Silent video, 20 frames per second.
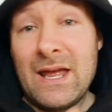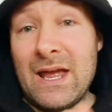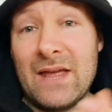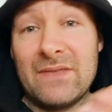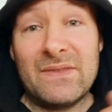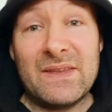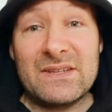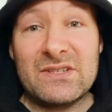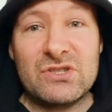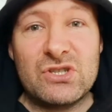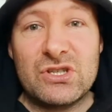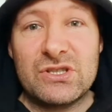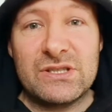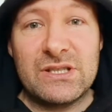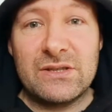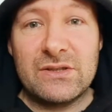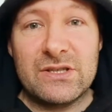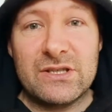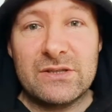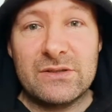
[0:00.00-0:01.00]
And that's just
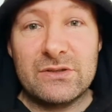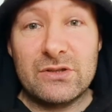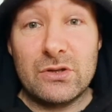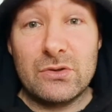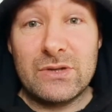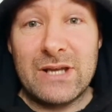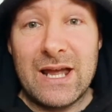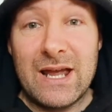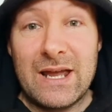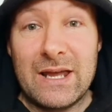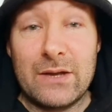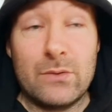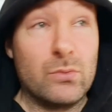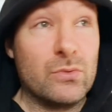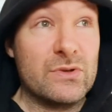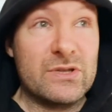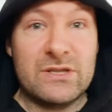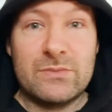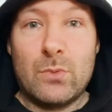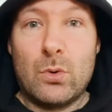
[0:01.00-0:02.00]
in the UK.
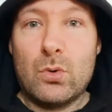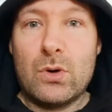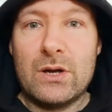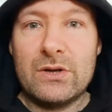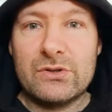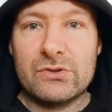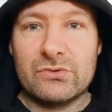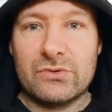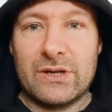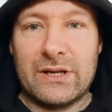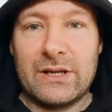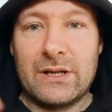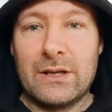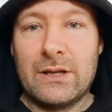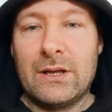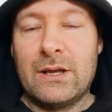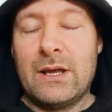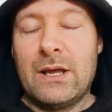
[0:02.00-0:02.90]
We're a small country.